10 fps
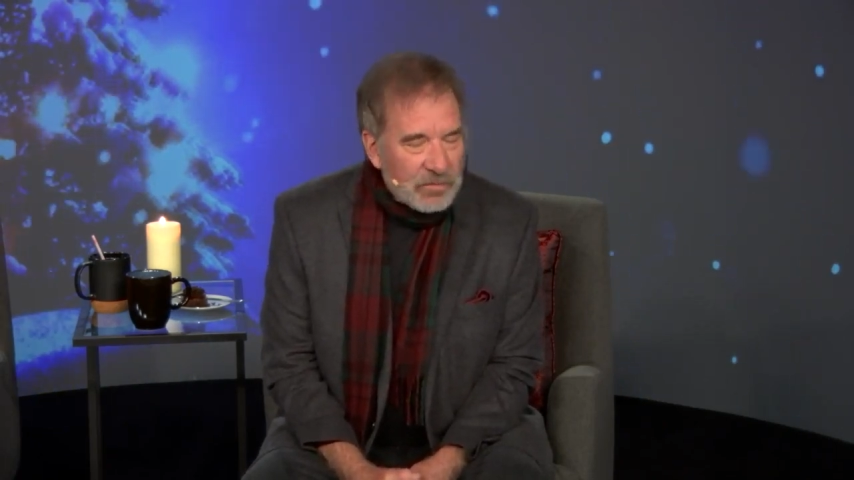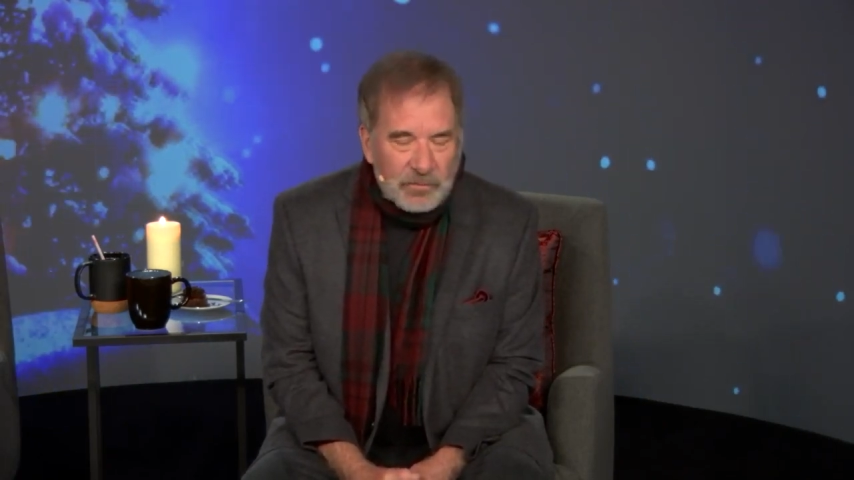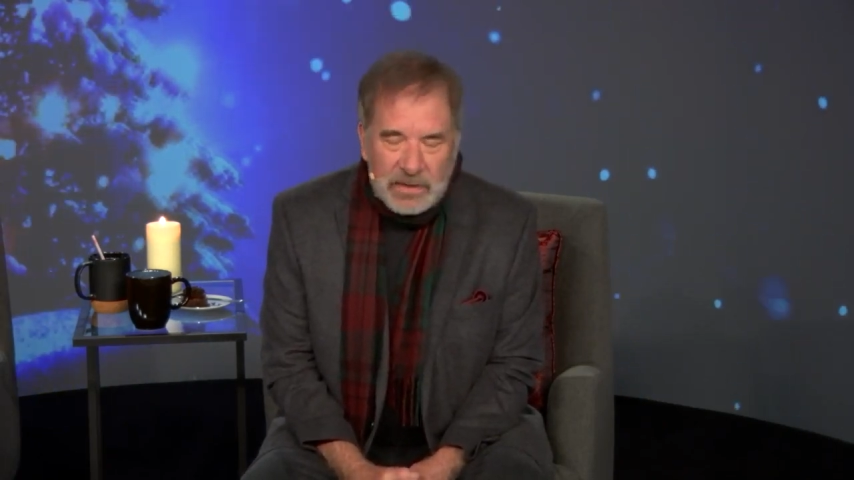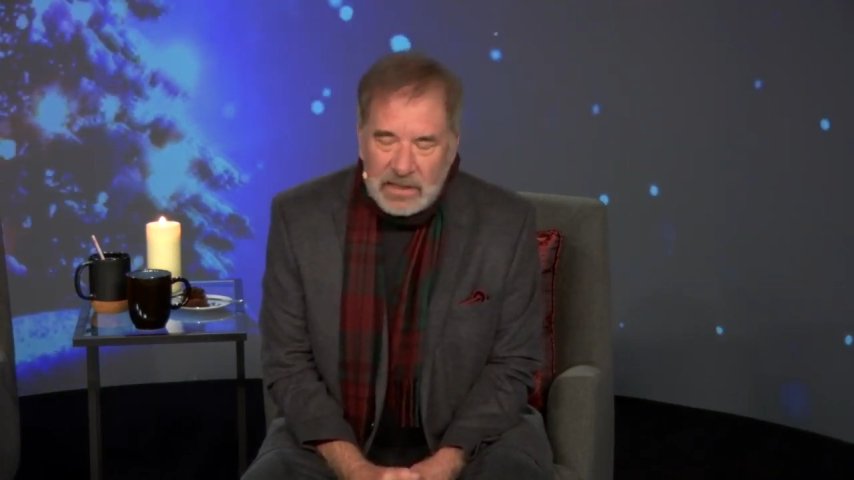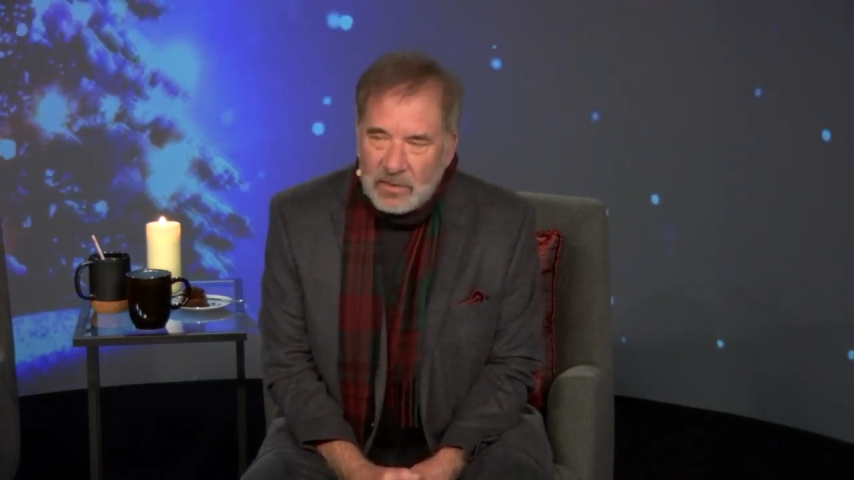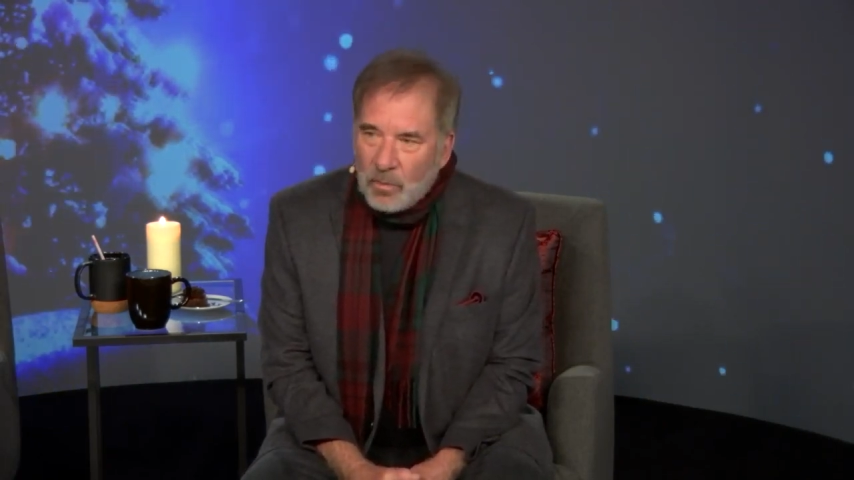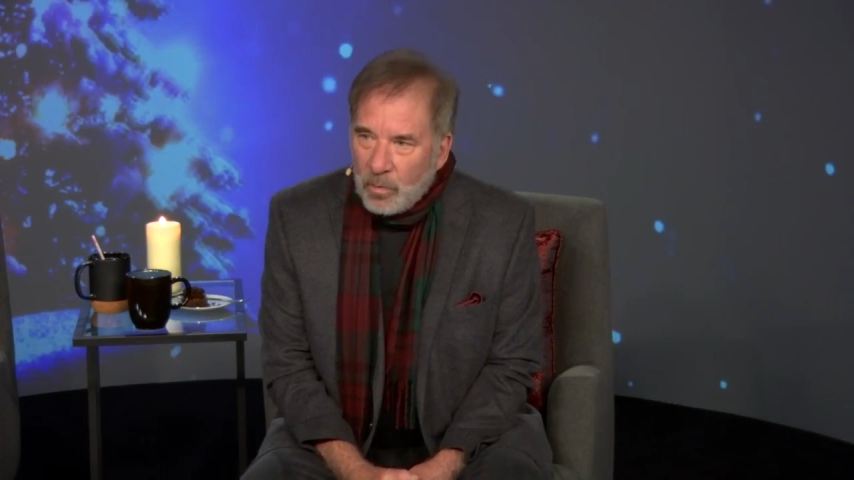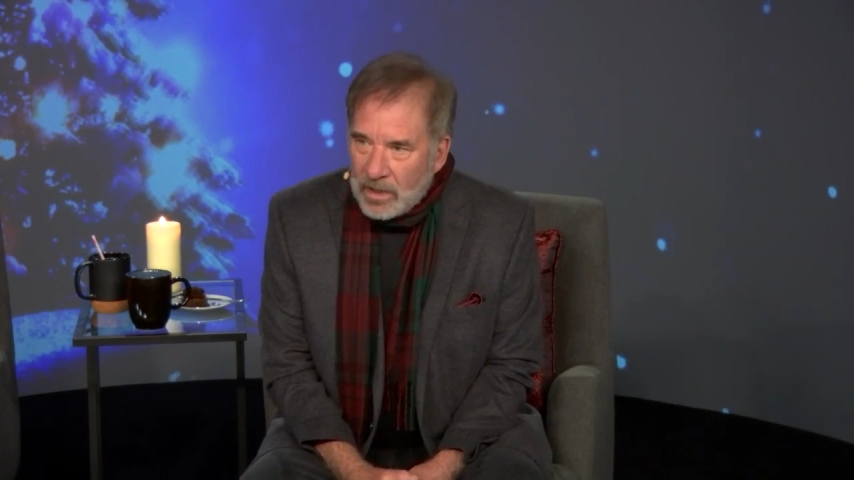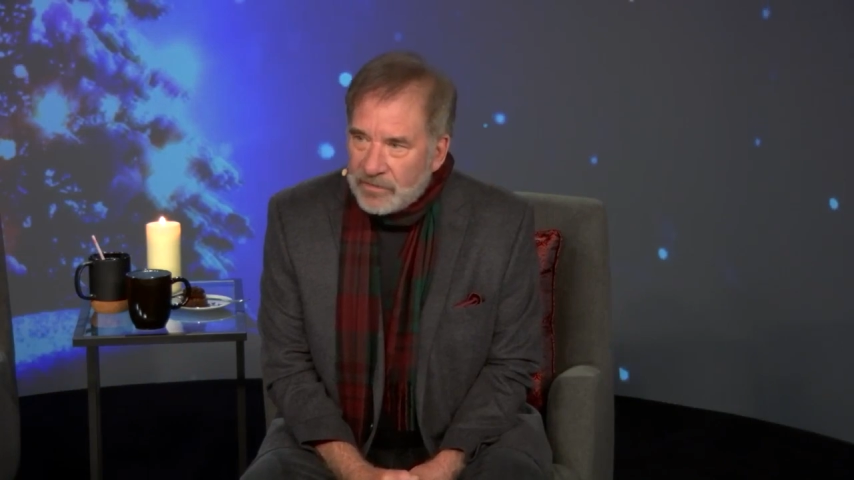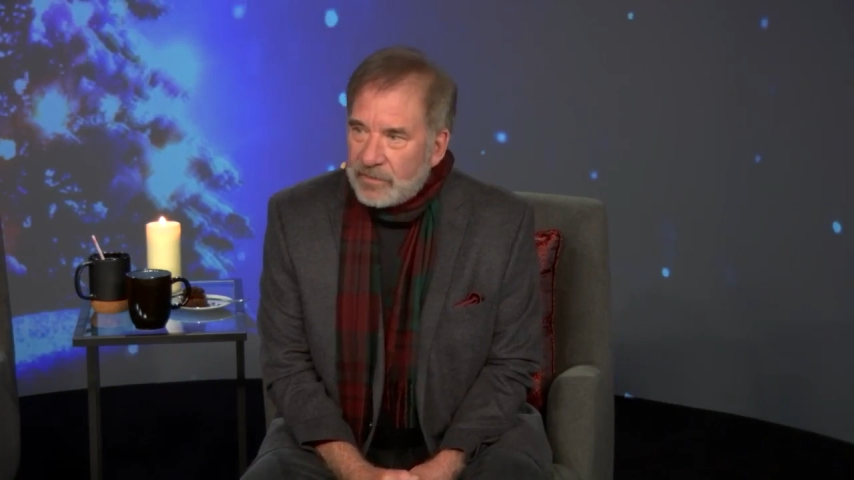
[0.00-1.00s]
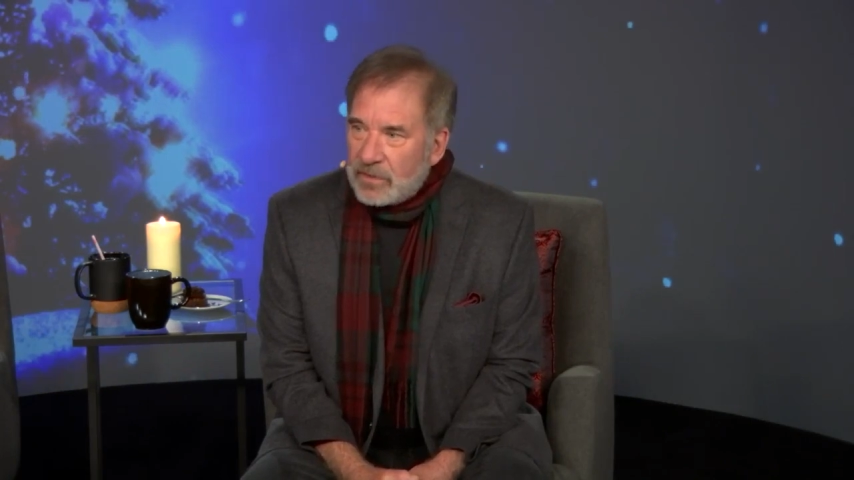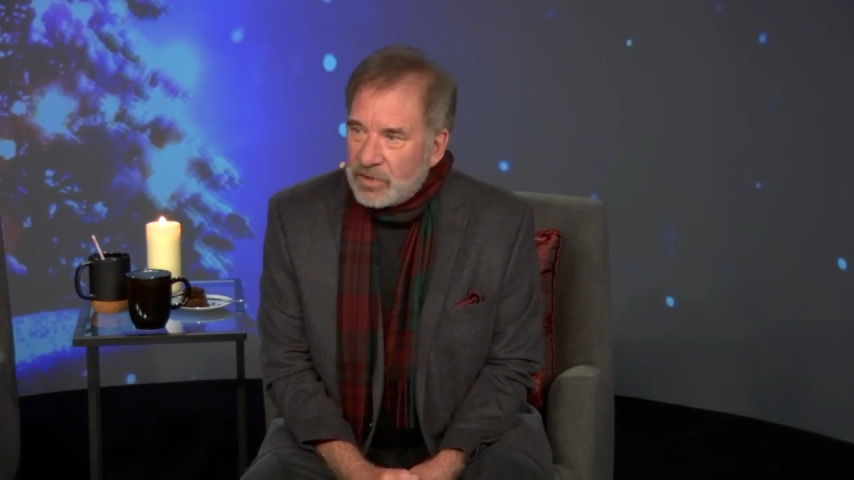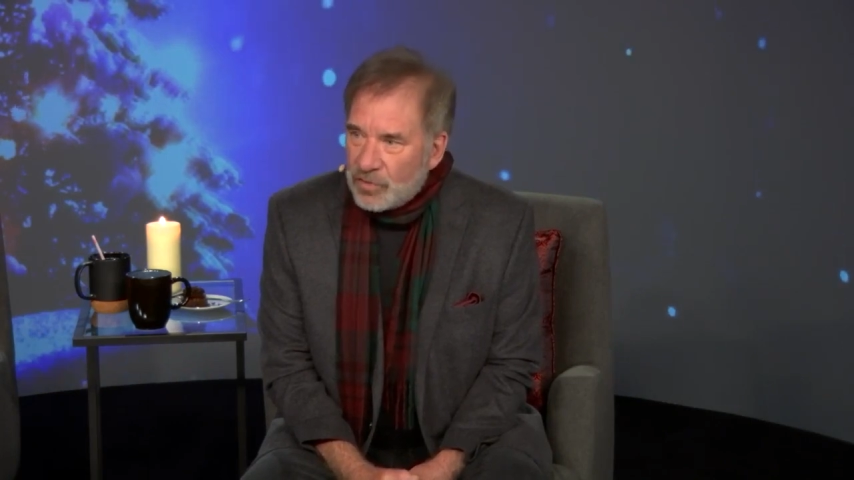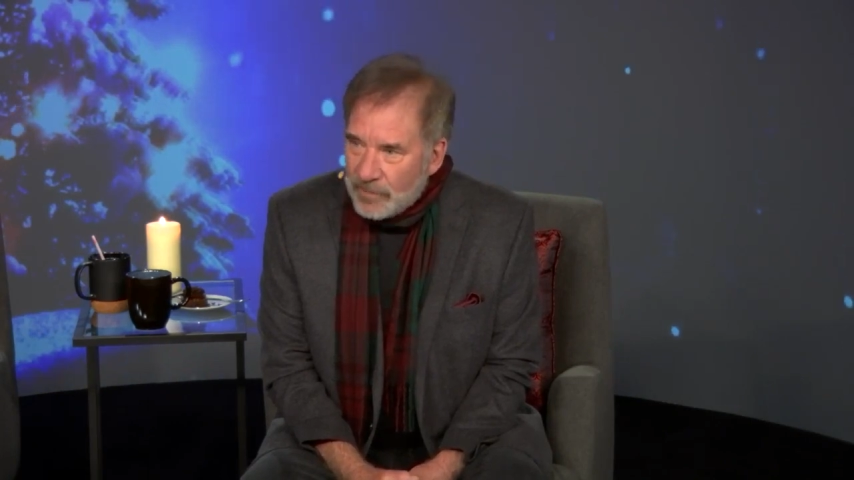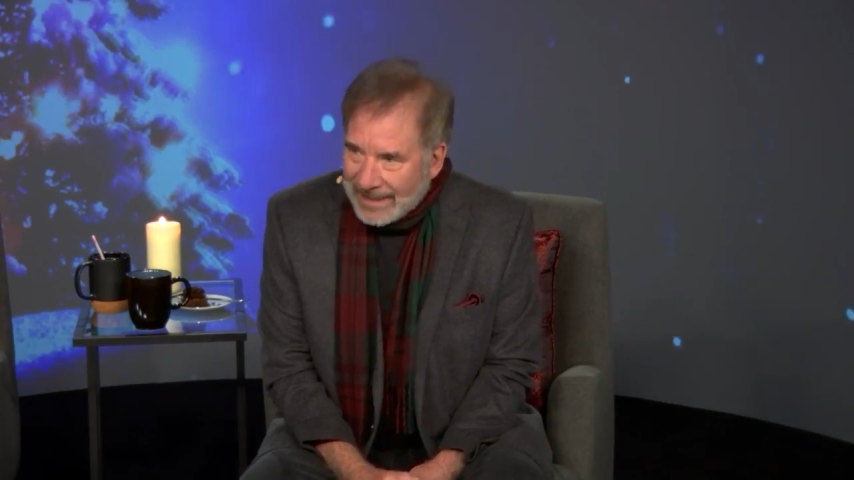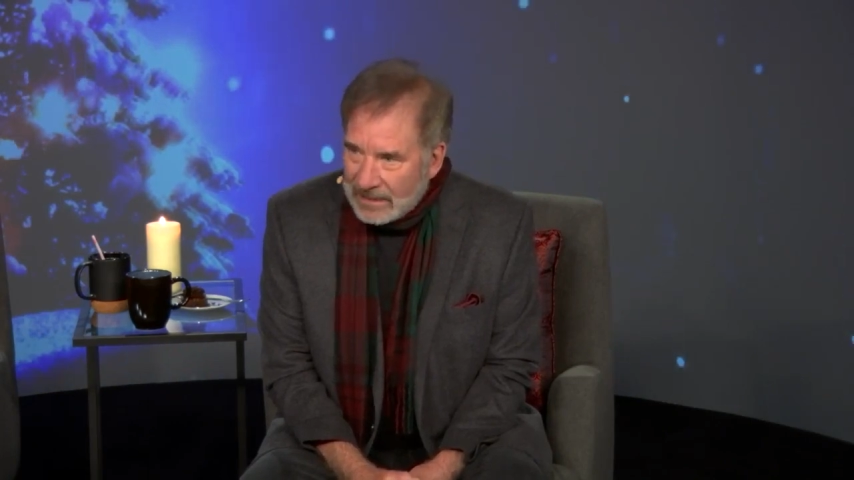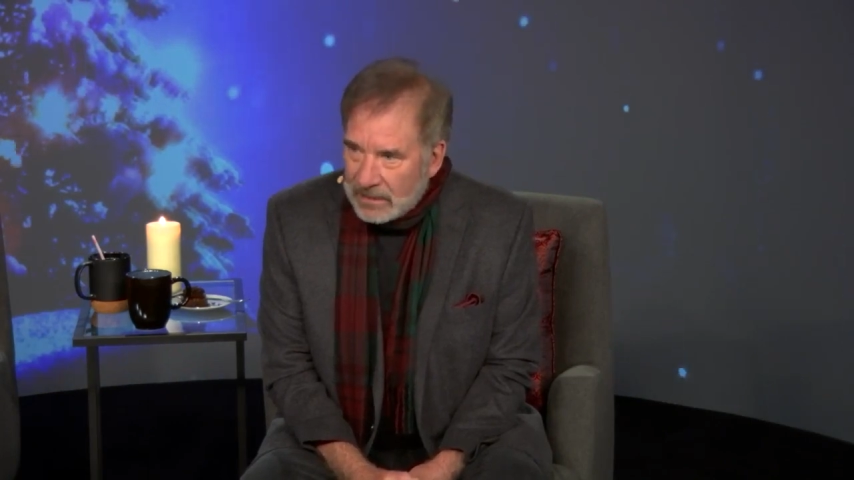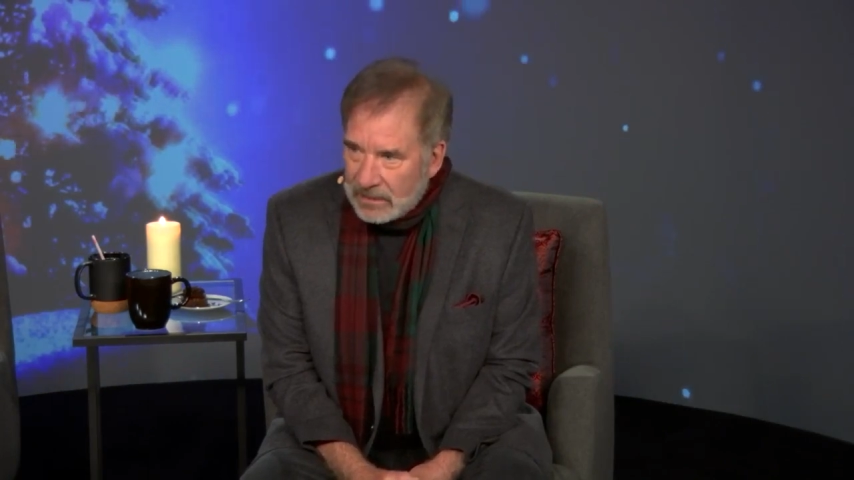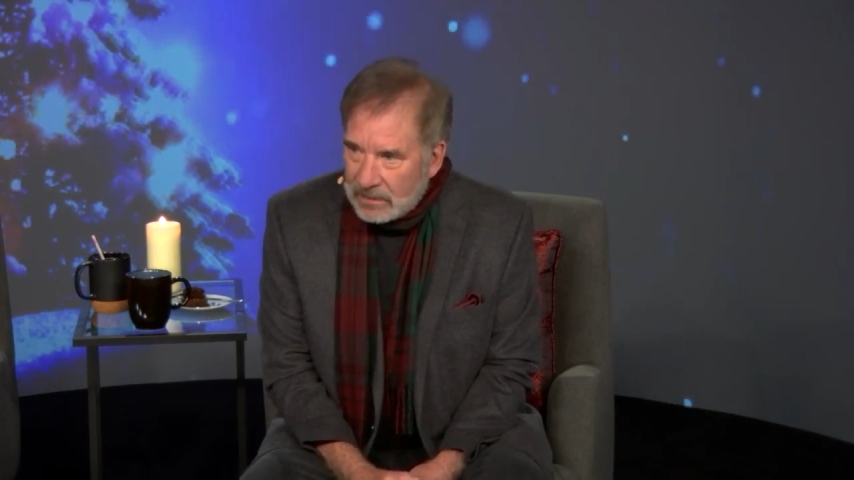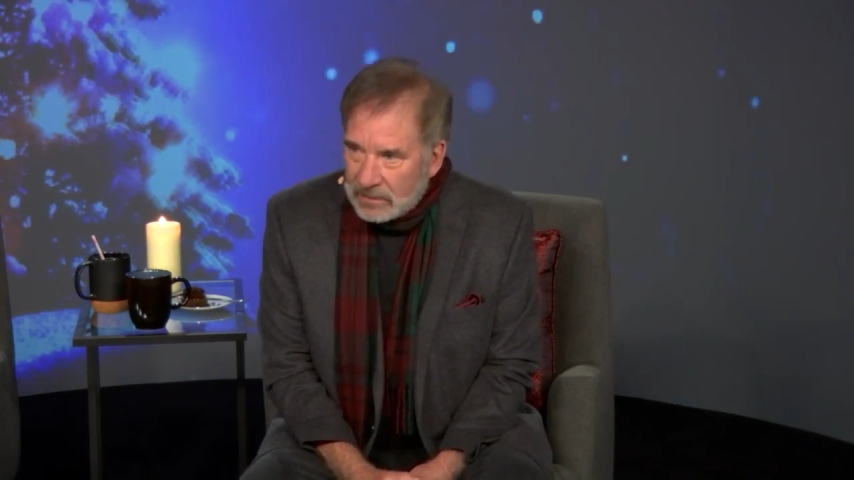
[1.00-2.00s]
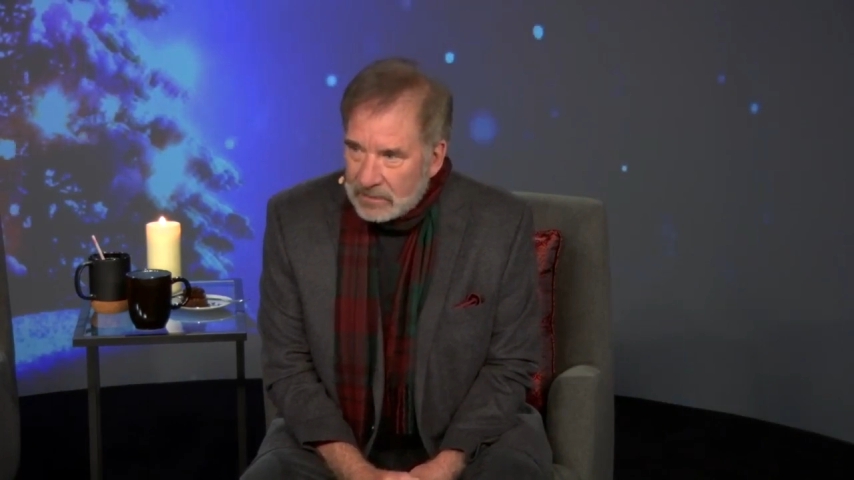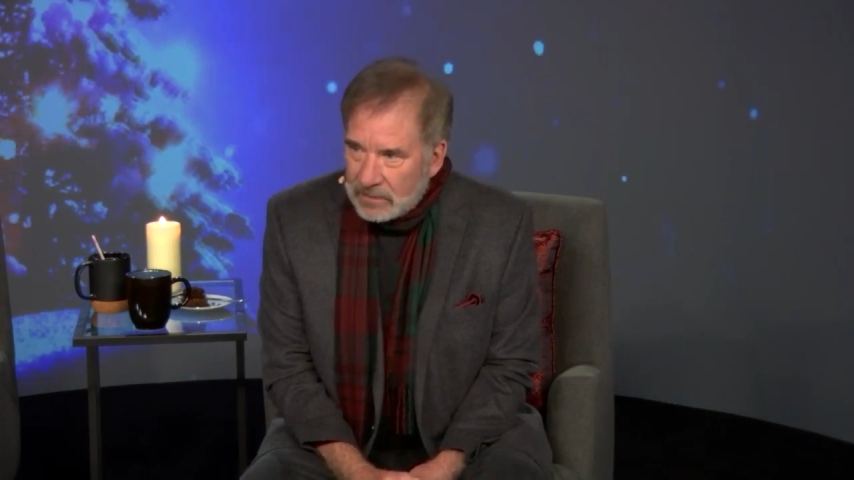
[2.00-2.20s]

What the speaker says: to be with humanity.